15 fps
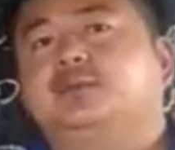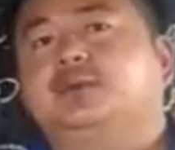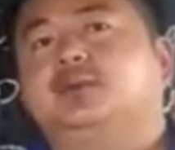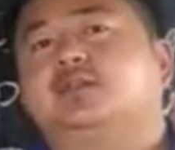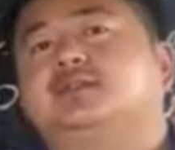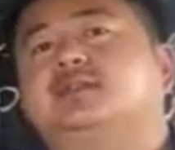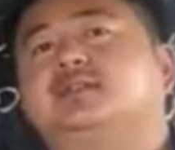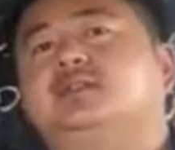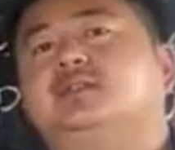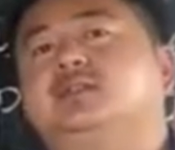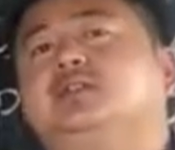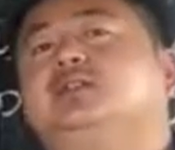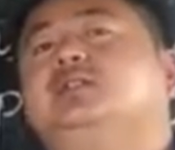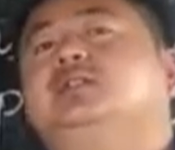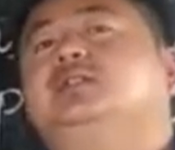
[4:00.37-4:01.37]
or a
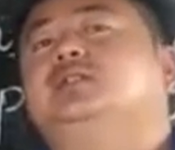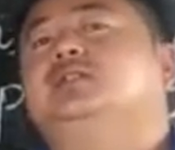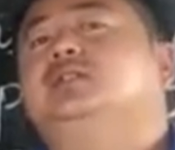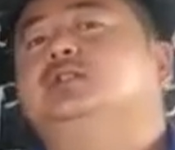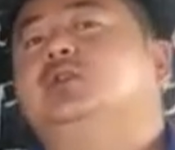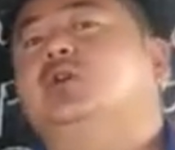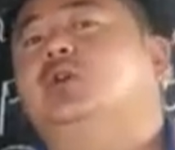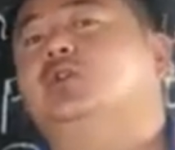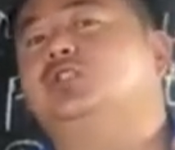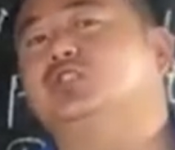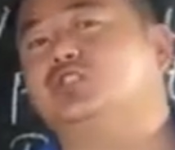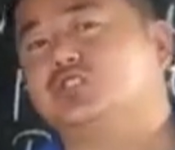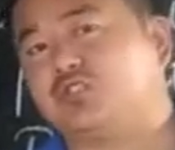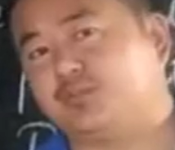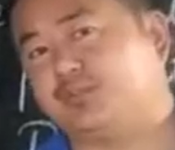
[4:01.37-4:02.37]
singular
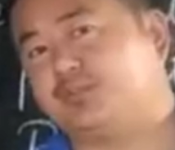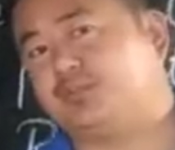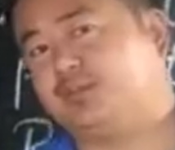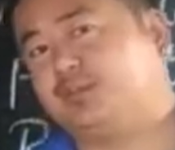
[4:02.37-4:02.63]
ownership.